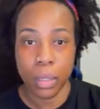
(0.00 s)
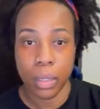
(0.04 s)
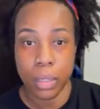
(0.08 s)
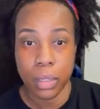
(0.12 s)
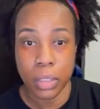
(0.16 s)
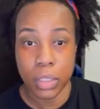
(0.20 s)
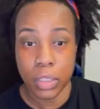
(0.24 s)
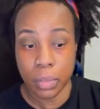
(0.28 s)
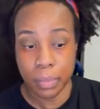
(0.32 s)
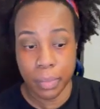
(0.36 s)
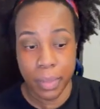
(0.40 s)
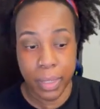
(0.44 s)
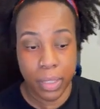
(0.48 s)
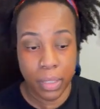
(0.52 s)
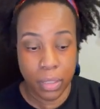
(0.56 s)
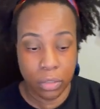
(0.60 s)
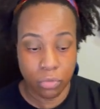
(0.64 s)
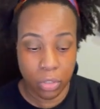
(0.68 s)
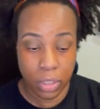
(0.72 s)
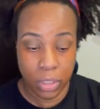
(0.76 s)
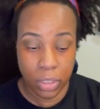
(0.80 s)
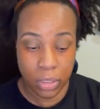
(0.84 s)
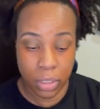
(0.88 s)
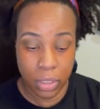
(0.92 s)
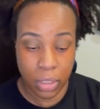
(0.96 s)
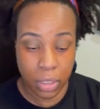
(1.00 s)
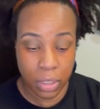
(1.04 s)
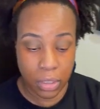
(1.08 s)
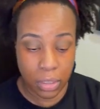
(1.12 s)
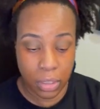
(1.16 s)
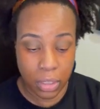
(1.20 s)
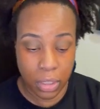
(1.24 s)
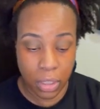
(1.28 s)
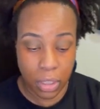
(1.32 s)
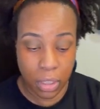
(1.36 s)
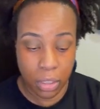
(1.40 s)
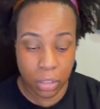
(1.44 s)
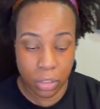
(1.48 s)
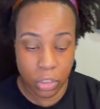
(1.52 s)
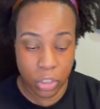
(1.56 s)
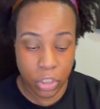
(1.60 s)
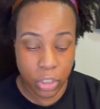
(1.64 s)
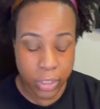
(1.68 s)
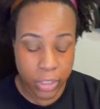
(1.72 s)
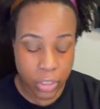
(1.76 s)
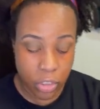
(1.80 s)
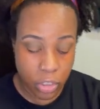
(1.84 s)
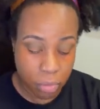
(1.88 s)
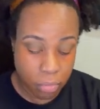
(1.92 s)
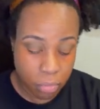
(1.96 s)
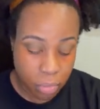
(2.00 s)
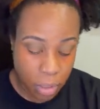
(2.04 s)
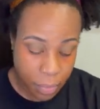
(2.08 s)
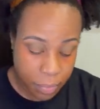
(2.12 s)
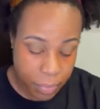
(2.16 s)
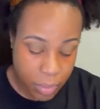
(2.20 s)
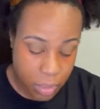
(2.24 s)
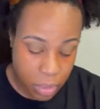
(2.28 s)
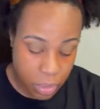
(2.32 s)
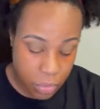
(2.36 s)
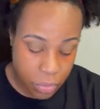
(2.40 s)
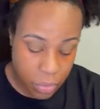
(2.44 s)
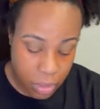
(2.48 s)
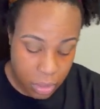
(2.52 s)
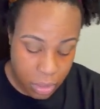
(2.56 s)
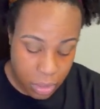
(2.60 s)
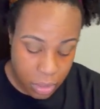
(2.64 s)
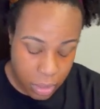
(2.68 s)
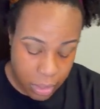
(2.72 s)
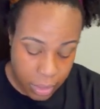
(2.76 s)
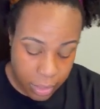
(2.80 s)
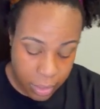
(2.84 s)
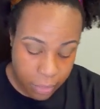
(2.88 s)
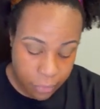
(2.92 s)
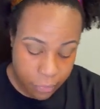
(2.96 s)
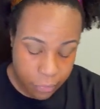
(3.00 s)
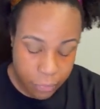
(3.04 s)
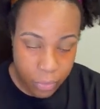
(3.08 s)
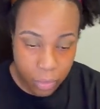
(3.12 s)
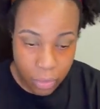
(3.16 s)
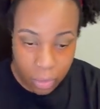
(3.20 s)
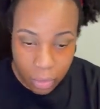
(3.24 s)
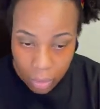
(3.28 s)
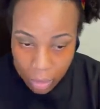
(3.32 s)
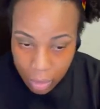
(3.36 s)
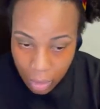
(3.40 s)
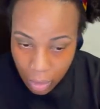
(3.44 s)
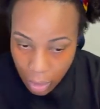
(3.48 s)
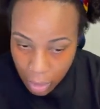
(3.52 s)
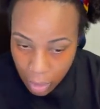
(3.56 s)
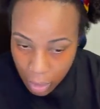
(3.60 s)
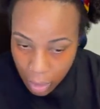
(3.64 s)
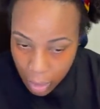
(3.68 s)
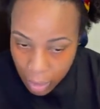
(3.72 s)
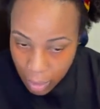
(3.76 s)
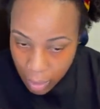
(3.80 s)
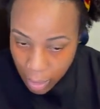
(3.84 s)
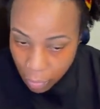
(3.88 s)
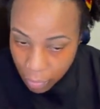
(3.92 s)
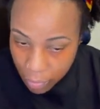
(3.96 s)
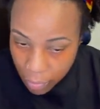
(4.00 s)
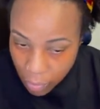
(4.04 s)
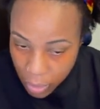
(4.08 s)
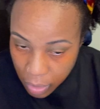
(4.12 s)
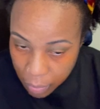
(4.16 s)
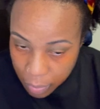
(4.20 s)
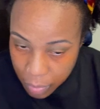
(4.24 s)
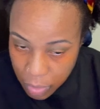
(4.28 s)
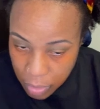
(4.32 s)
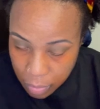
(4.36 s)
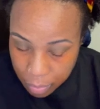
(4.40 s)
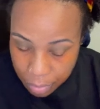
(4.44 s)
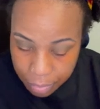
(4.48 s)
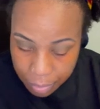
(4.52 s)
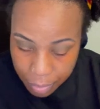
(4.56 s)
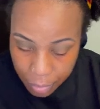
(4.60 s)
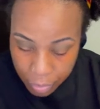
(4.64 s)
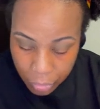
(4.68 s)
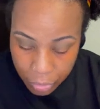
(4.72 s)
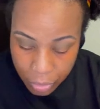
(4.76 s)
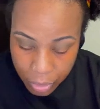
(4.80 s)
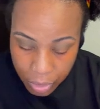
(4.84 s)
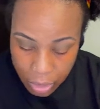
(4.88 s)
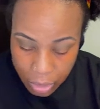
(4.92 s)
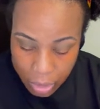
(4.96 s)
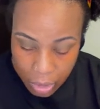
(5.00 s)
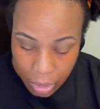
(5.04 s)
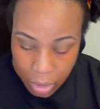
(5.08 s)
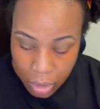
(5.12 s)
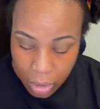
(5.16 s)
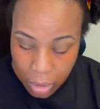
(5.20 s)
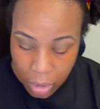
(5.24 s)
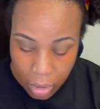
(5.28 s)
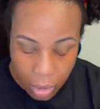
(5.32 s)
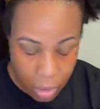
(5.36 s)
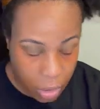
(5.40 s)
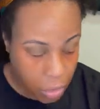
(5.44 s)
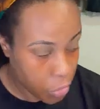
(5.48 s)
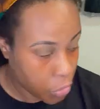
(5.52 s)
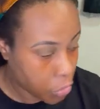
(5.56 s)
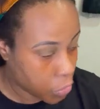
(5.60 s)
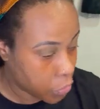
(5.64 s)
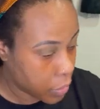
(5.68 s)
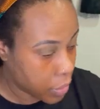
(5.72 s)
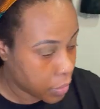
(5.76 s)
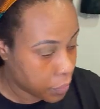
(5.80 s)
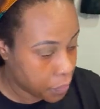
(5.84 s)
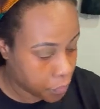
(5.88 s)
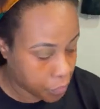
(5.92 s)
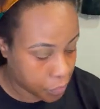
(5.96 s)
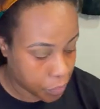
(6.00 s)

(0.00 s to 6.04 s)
It's my trusty dusty color changer. I'm probably gonna use this again for, I want to put the burgundy under it.